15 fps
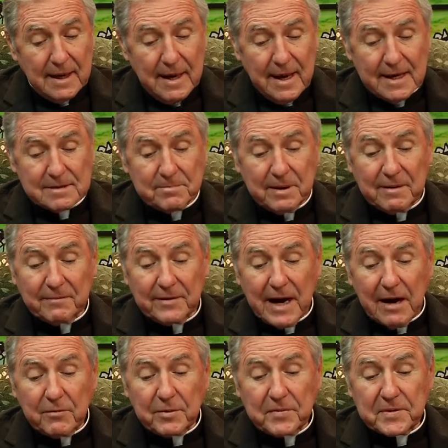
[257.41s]
and has been
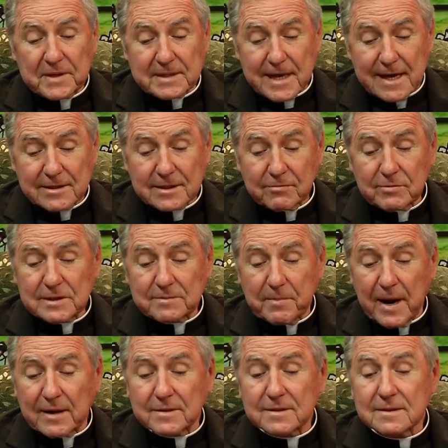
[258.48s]
involved with disaster
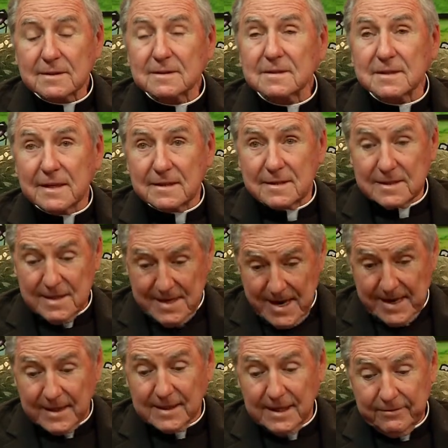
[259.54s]
response since
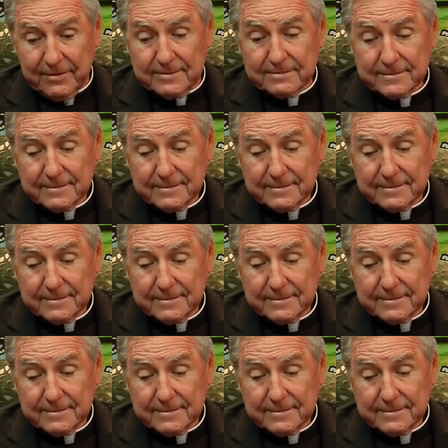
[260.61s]
9/11.